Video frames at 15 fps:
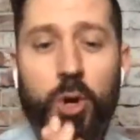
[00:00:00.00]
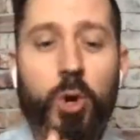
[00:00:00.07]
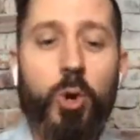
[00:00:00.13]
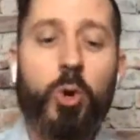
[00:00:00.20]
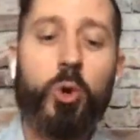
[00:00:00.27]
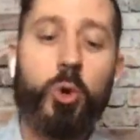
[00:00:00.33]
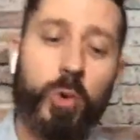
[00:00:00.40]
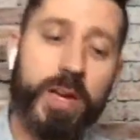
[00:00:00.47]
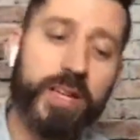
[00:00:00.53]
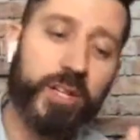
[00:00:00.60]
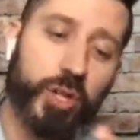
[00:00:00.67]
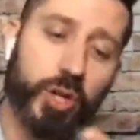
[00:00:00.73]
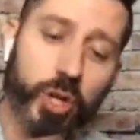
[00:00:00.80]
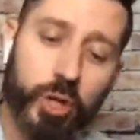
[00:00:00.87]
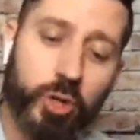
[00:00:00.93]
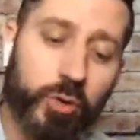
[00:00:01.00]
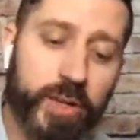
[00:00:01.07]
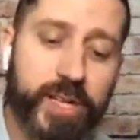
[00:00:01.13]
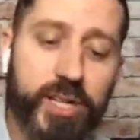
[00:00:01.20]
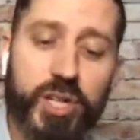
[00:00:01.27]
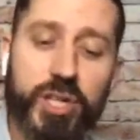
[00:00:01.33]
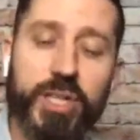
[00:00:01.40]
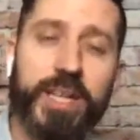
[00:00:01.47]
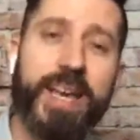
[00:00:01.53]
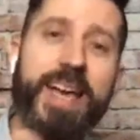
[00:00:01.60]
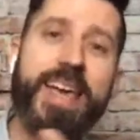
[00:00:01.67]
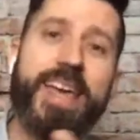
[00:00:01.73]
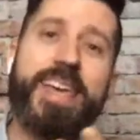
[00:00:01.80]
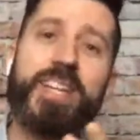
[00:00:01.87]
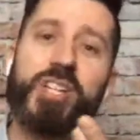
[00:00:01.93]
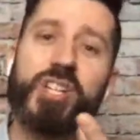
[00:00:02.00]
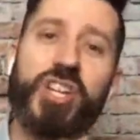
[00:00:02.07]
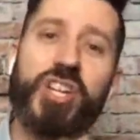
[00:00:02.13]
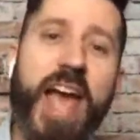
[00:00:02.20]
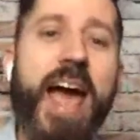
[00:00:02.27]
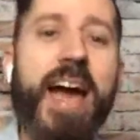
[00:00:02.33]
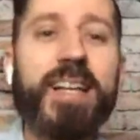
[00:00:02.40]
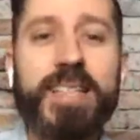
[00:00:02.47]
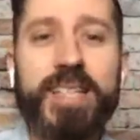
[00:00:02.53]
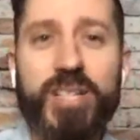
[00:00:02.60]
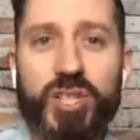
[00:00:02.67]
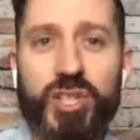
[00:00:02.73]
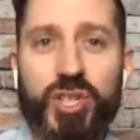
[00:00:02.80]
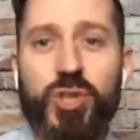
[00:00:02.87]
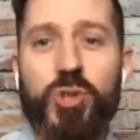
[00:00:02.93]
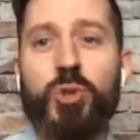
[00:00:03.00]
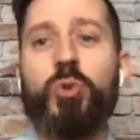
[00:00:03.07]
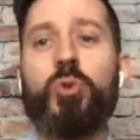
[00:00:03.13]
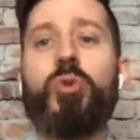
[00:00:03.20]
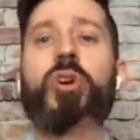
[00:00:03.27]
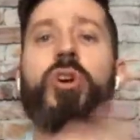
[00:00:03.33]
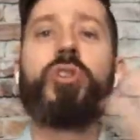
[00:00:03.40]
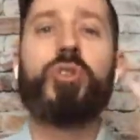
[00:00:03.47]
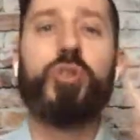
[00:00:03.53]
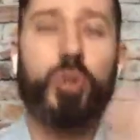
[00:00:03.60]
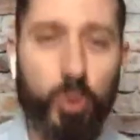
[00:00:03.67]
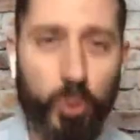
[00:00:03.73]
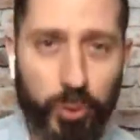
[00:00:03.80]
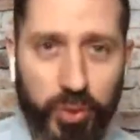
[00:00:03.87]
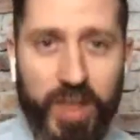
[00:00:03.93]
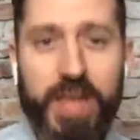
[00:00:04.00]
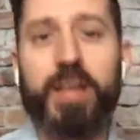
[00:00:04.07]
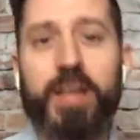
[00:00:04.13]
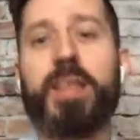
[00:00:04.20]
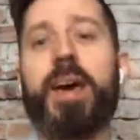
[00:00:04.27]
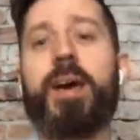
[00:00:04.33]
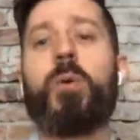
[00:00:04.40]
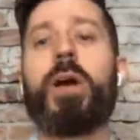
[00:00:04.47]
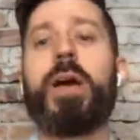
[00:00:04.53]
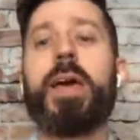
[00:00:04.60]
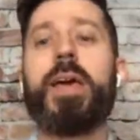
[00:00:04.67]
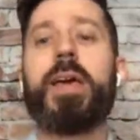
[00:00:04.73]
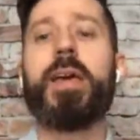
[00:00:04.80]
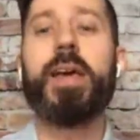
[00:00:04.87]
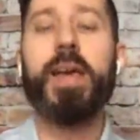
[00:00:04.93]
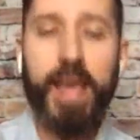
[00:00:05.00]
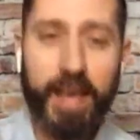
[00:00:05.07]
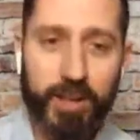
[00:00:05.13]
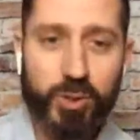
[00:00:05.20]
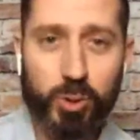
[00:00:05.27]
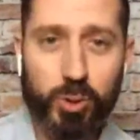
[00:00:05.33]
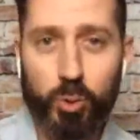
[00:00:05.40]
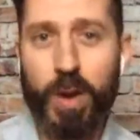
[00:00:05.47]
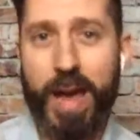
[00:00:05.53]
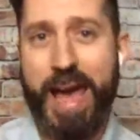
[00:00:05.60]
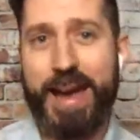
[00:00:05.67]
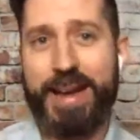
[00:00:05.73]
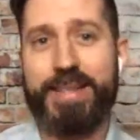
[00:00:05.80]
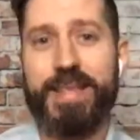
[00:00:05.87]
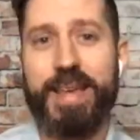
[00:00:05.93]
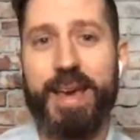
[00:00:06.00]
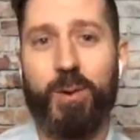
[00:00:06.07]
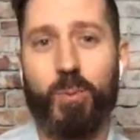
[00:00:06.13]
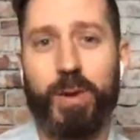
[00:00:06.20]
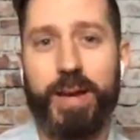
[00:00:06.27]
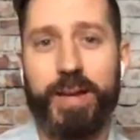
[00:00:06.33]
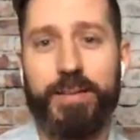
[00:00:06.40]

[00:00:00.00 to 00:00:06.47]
who encouraged and challenged you to think that way and to act that way.